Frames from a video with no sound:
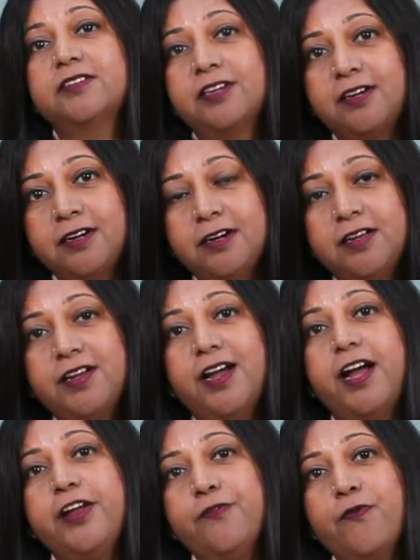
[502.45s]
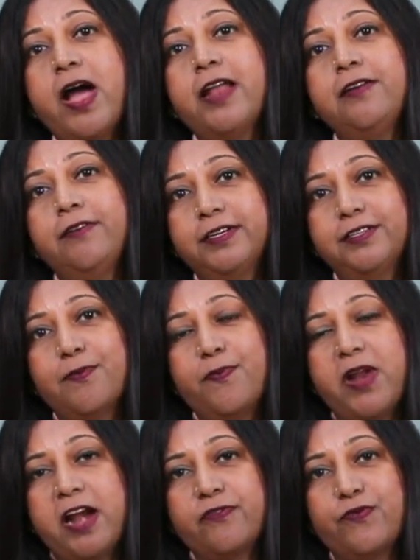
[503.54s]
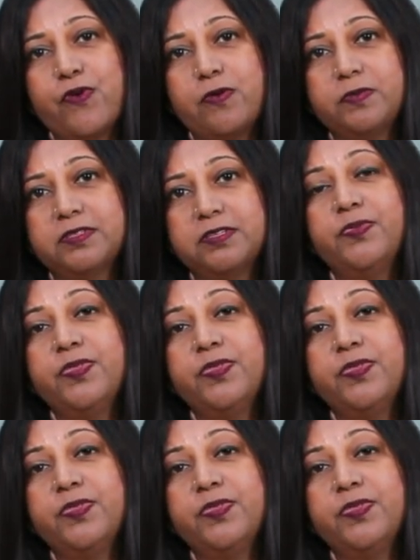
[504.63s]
Third, evaluate the platforms.